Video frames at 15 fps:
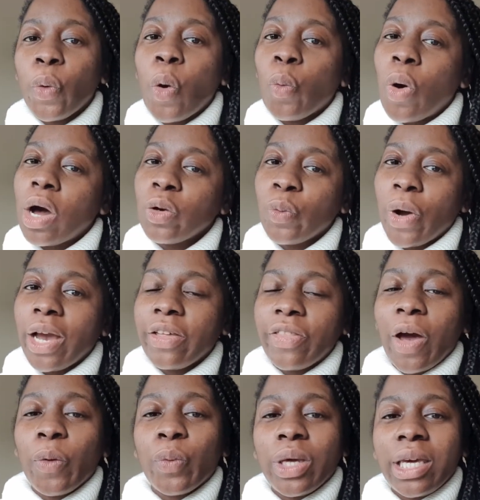one way
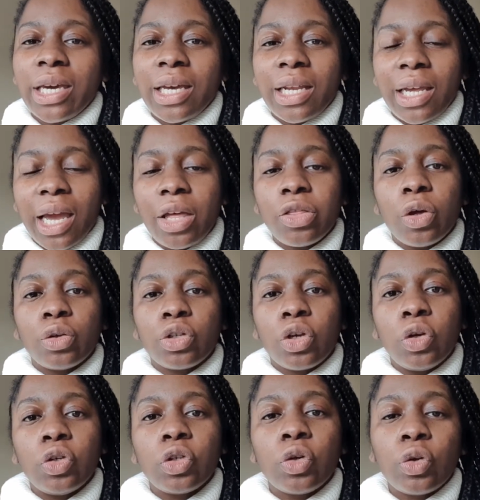that we can get those
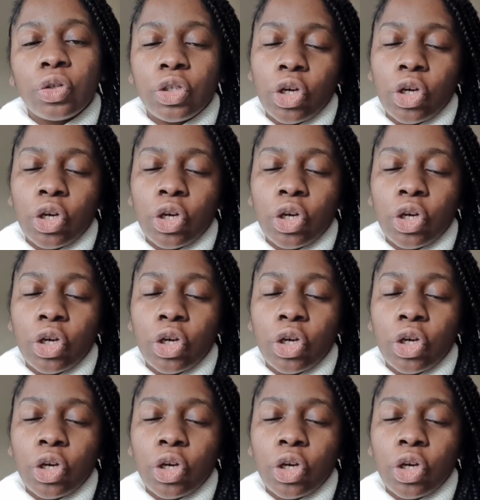cuticles